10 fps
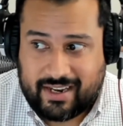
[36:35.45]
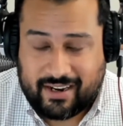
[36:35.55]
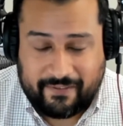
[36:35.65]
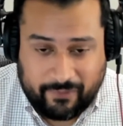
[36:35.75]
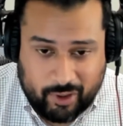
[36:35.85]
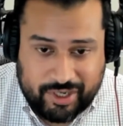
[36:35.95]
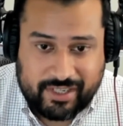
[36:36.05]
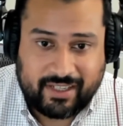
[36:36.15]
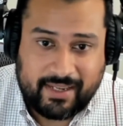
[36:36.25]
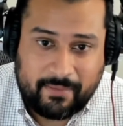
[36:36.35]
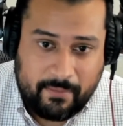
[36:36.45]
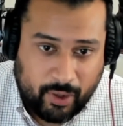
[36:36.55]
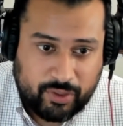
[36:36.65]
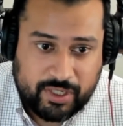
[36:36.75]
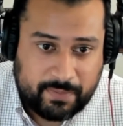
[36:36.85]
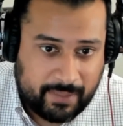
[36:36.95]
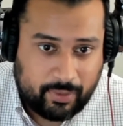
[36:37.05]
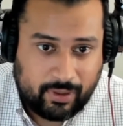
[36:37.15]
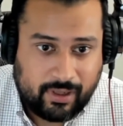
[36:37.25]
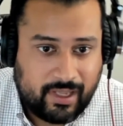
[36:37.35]
And unfortunately, most
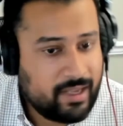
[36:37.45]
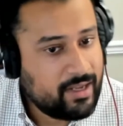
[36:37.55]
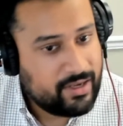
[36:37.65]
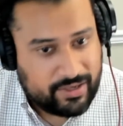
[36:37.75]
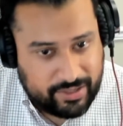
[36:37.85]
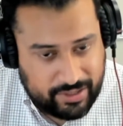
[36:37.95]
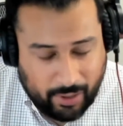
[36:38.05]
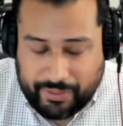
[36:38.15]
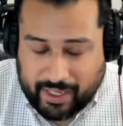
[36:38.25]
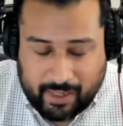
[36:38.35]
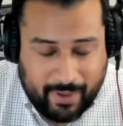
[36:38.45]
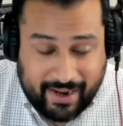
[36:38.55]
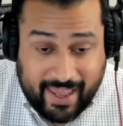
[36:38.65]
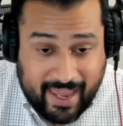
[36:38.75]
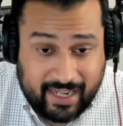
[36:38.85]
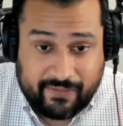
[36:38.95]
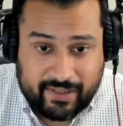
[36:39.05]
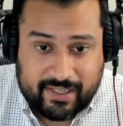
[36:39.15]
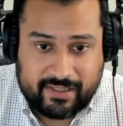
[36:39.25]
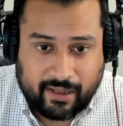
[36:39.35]
people don't think about any of
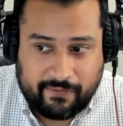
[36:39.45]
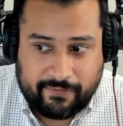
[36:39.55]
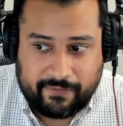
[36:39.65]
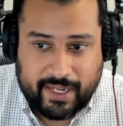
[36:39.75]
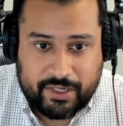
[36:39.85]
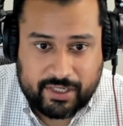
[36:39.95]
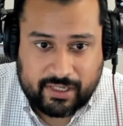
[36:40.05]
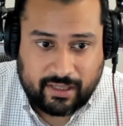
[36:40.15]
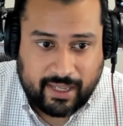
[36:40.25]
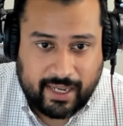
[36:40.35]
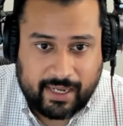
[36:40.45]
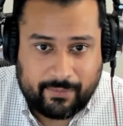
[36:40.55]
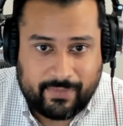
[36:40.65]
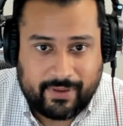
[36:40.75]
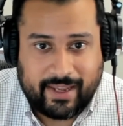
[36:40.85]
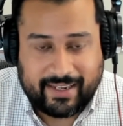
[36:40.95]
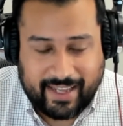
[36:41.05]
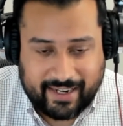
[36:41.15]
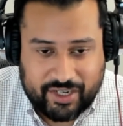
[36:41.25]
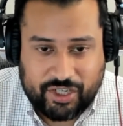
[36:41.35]
this stuff. They just claim and
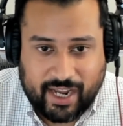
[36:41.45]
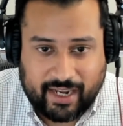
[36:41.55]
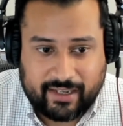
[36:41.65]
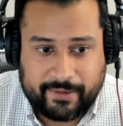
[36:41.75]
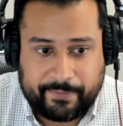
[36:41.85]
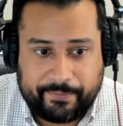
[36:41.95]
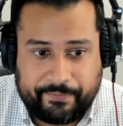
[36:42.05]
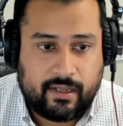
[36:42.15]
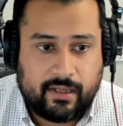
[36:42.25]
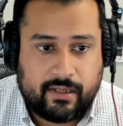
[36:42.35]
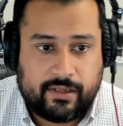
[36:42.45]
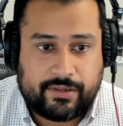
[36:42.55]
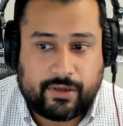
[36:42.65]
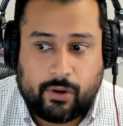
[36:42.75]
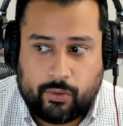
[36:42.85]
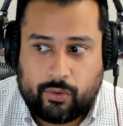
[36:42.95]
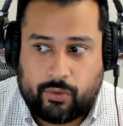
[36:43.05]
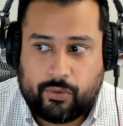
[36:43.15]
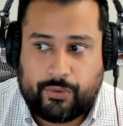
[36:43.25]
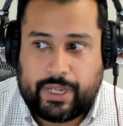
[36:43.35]
get a check. So
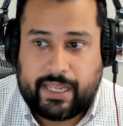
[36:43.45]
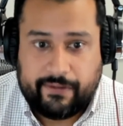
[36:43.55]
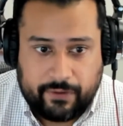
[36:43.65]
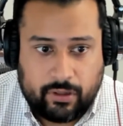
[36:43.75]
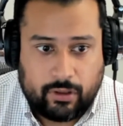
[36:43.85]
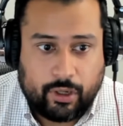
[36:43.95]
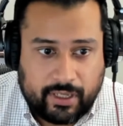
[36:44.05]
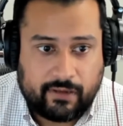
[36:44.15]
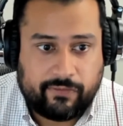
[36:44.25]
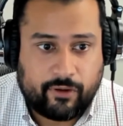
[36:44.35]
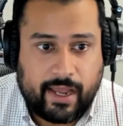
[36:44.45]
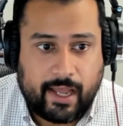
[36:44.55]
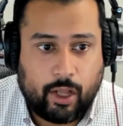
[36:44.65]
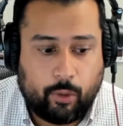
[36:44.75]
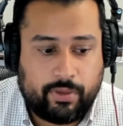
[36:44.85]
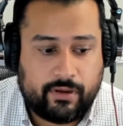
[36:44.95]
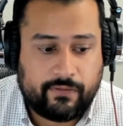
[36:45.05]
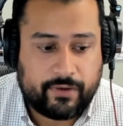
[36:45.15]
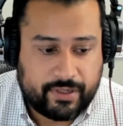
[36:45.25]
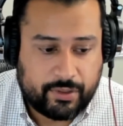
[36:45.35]
if you're looking for help
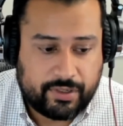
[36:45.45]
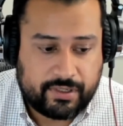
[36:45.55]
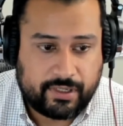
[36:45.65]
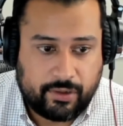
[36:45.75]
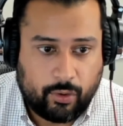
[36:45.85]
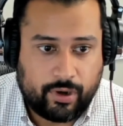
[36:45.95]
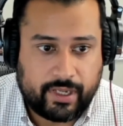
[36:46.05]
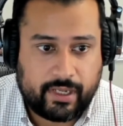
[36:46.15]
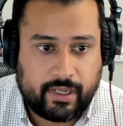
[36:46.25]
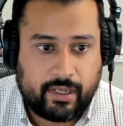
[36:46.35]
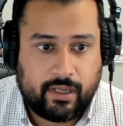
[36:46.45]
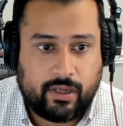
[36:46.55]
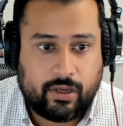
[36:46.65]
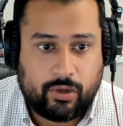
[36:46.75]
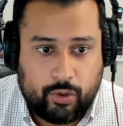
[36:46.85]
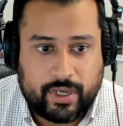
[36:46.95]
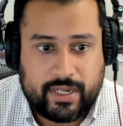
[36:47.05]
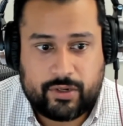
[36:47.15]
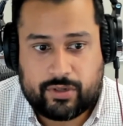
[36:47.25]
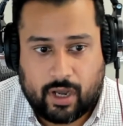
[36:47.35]
for Social Security, who can
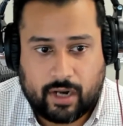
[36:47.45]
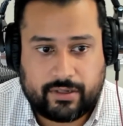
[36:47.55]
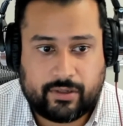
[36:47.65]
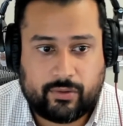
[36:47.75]
you talk to?